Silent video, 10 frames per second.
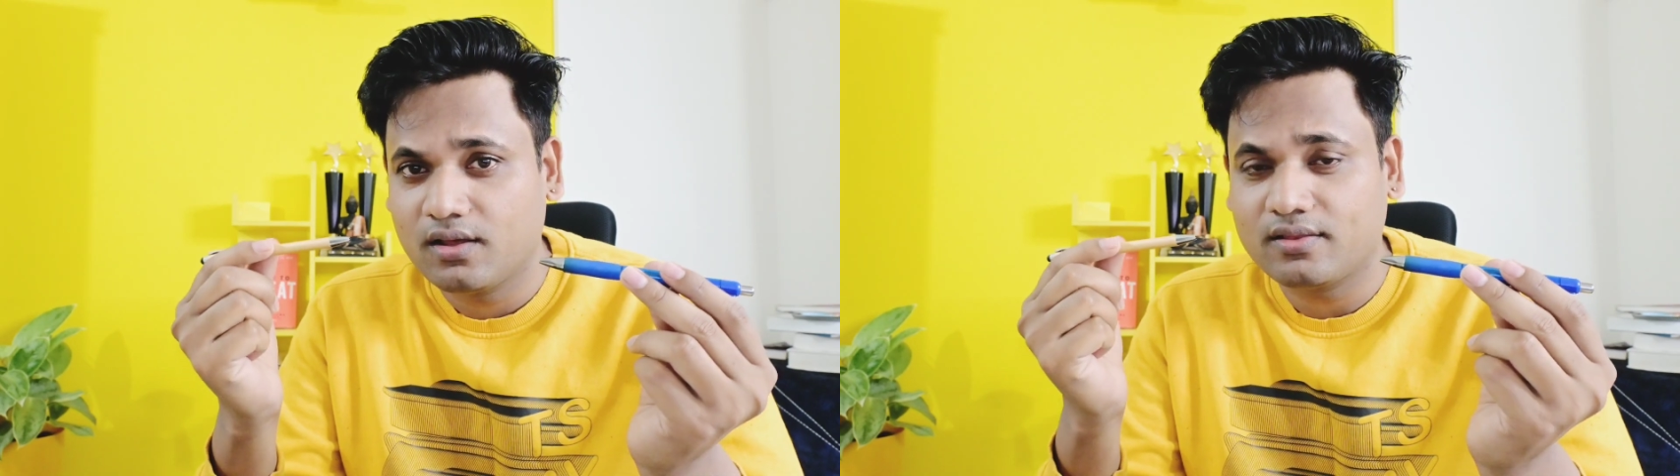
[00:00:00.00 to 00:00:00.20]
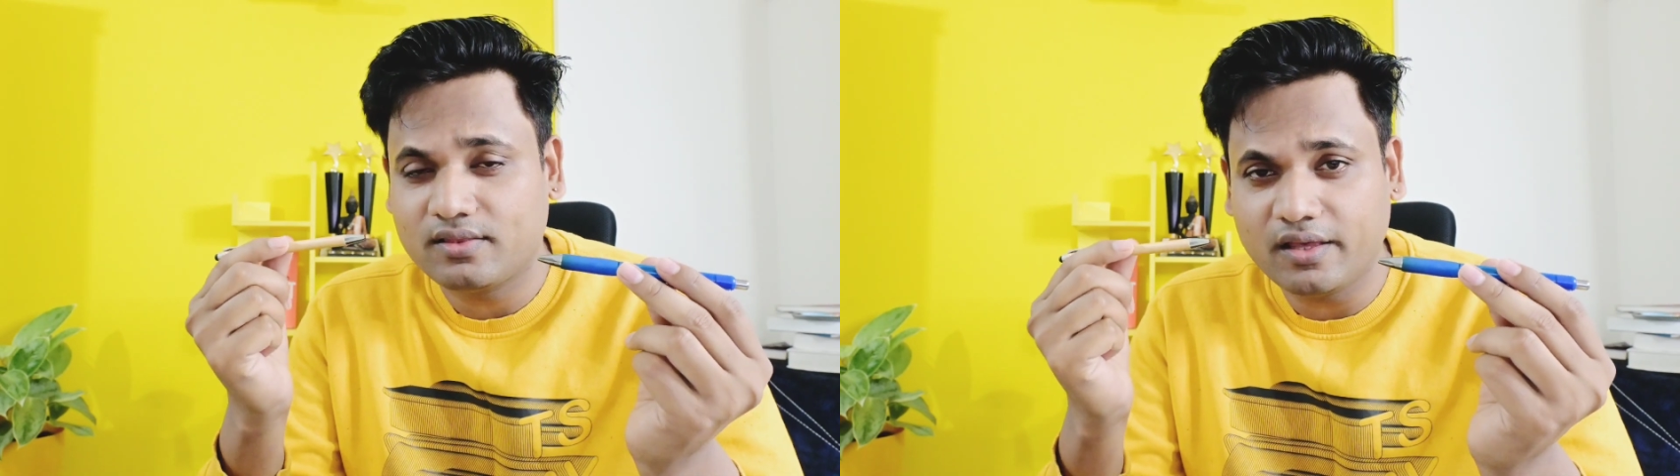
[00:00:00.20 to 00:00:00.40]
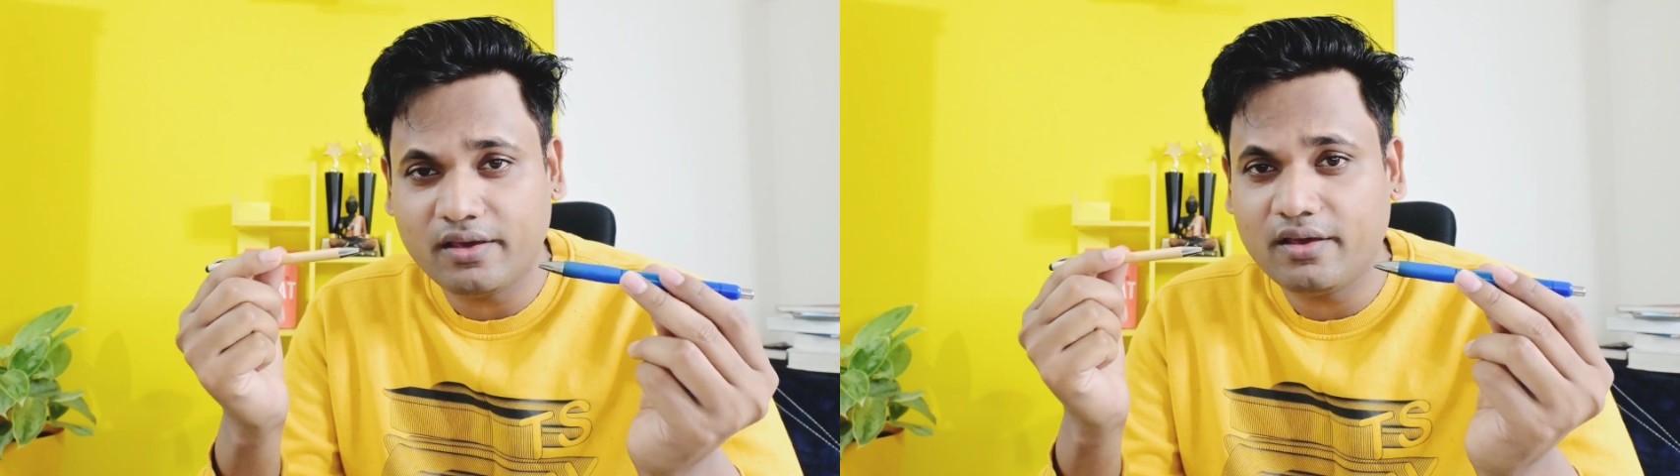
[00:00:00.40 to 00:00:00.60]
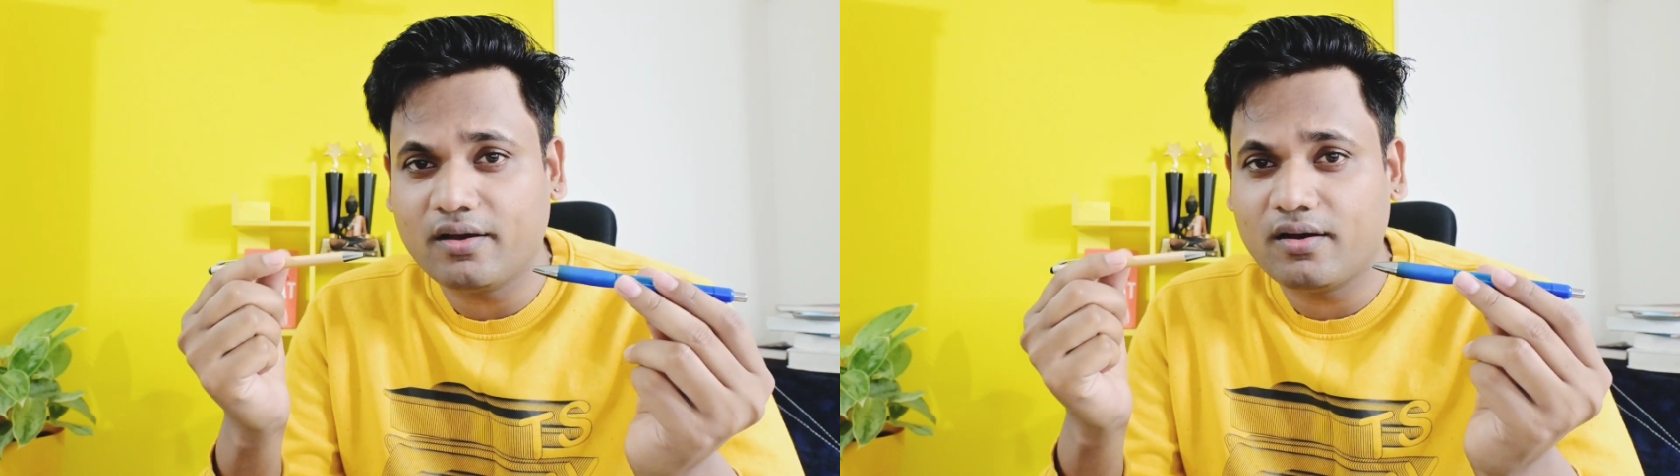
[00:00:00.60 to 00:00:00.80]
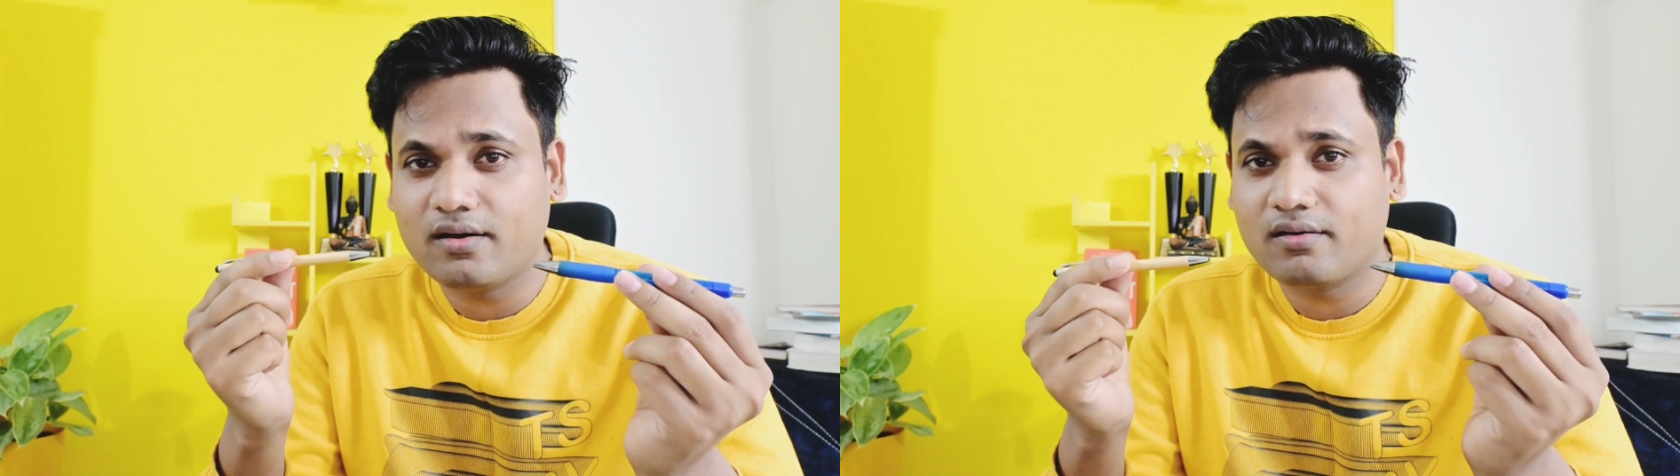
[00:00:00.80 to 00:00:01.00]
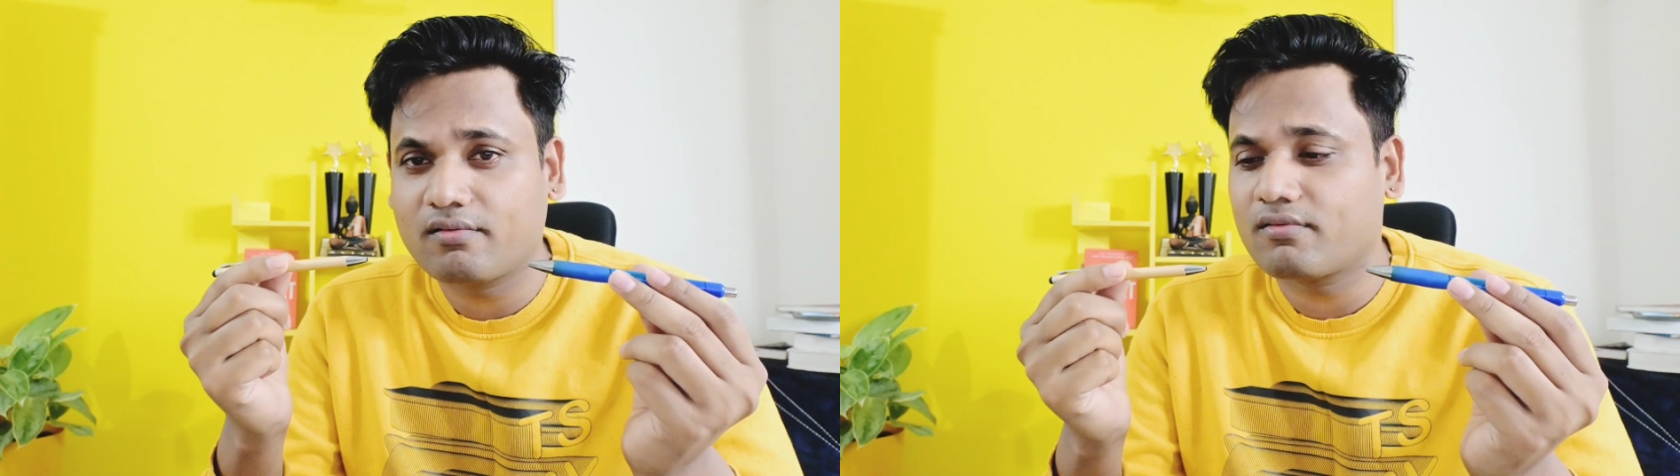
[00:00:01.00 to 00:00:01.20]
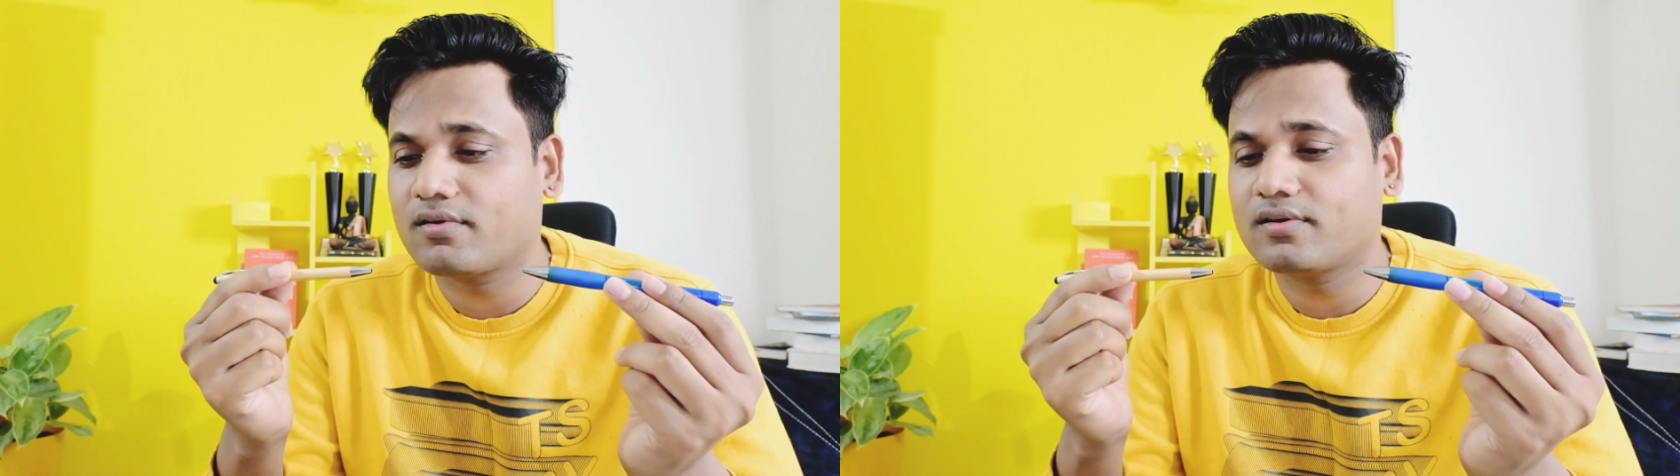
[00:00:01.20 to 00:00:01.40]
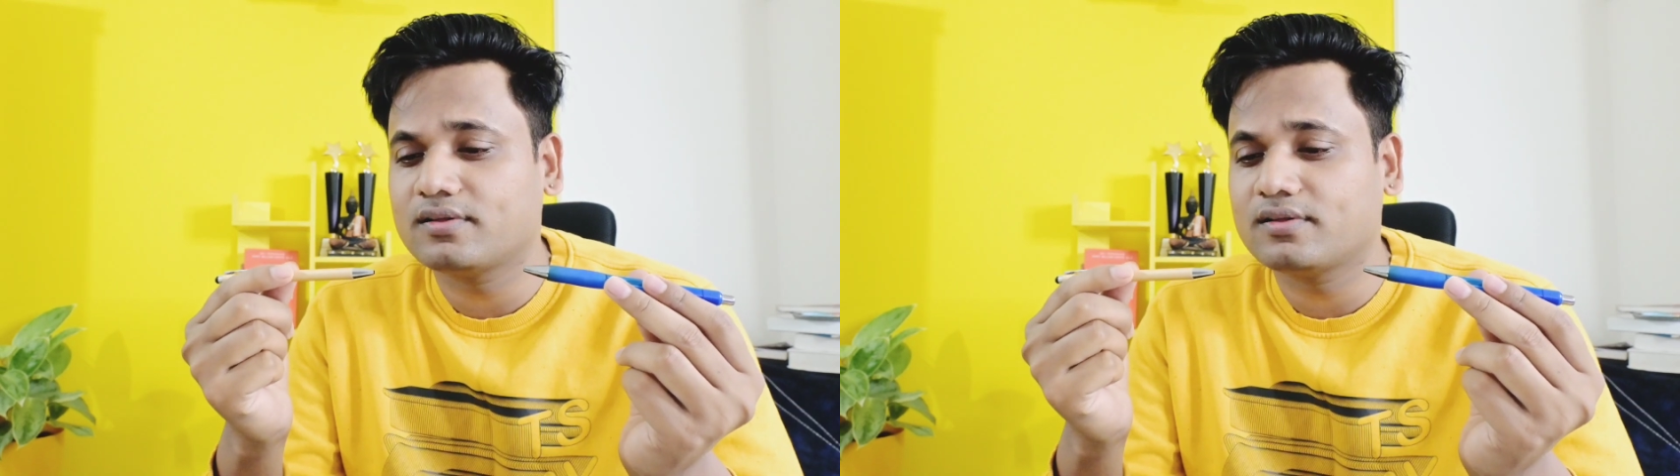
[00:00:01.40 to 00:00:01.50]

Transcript: they are